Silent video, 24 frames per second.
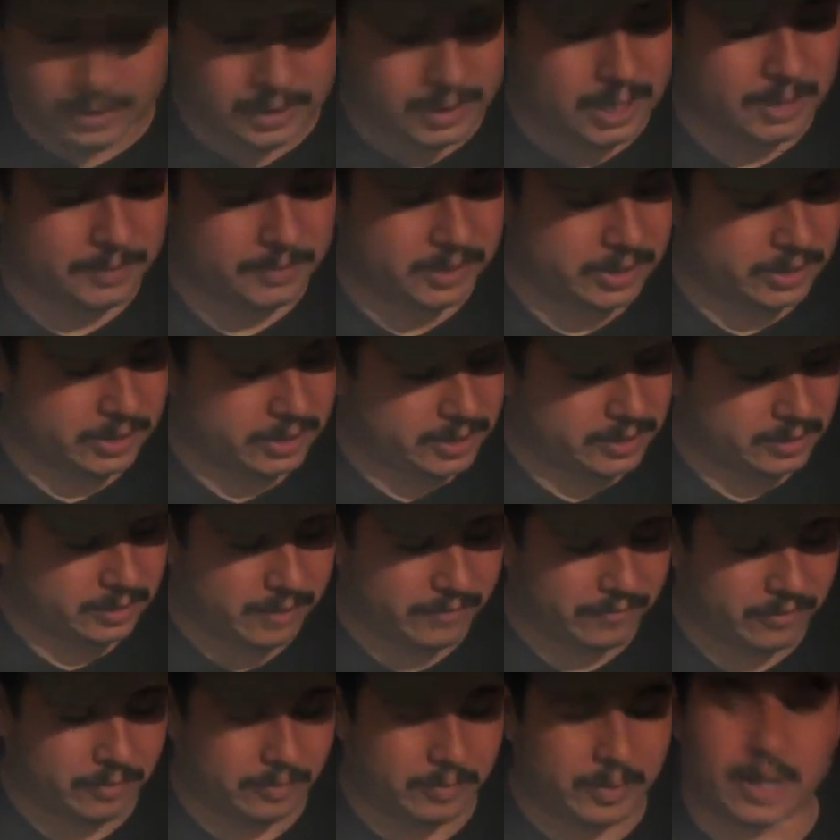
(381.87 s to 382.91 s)
keeps it just
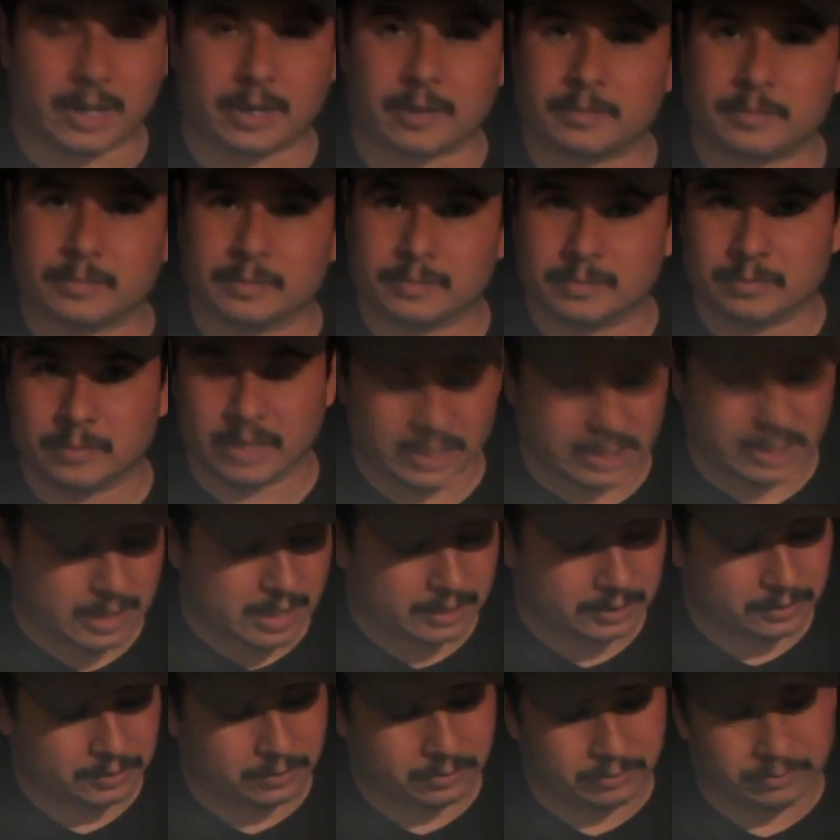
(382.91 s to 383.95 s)
off the bottom, but
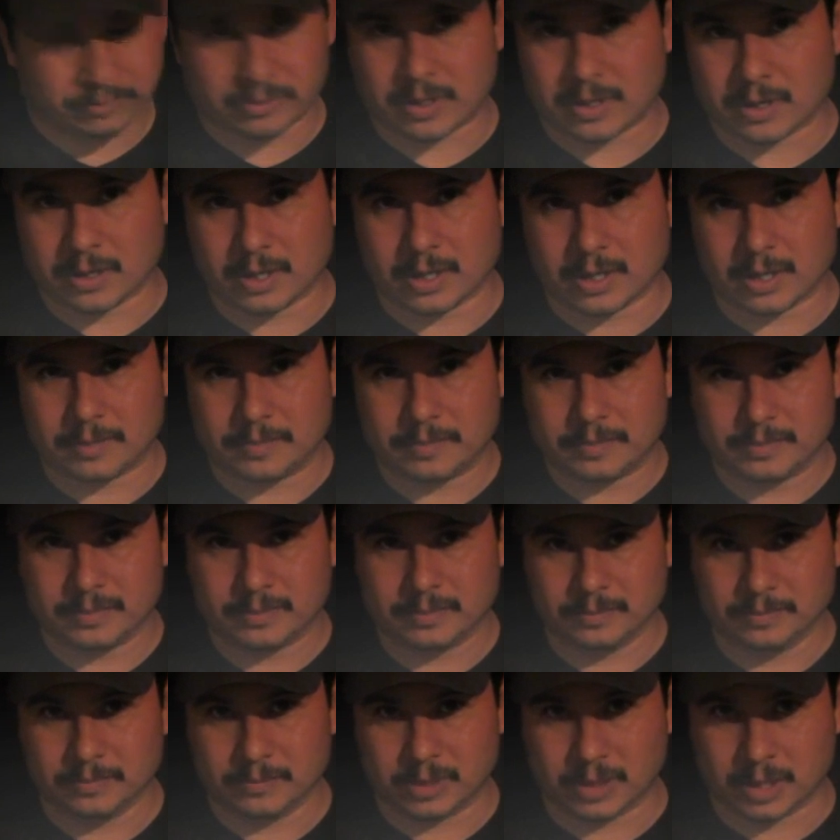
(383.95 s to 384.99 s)
not so far up
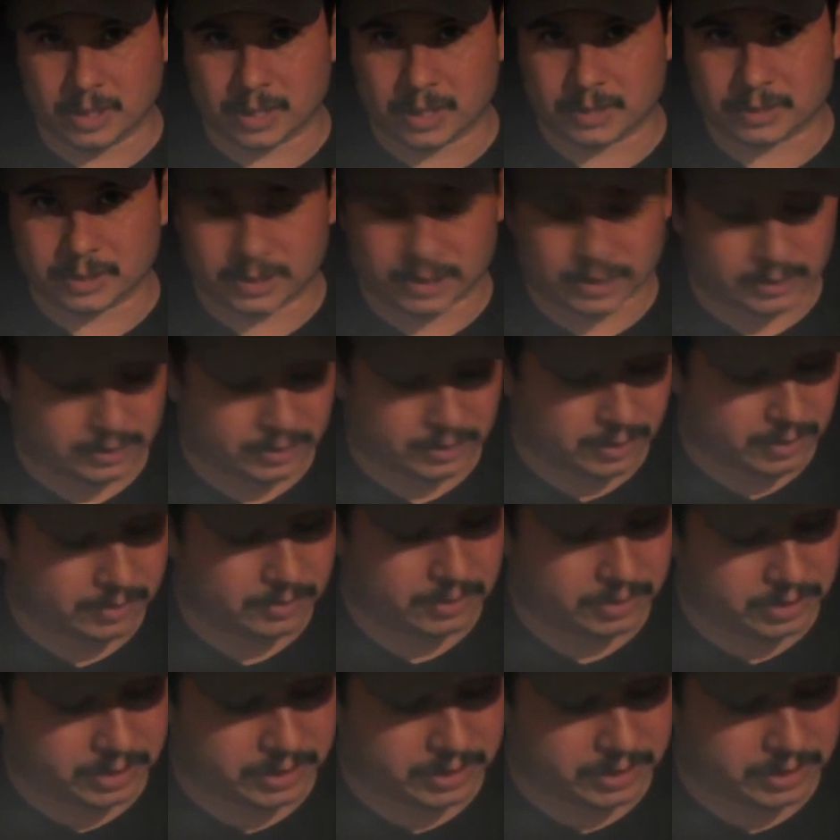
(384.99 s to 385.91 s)
to cause a concern.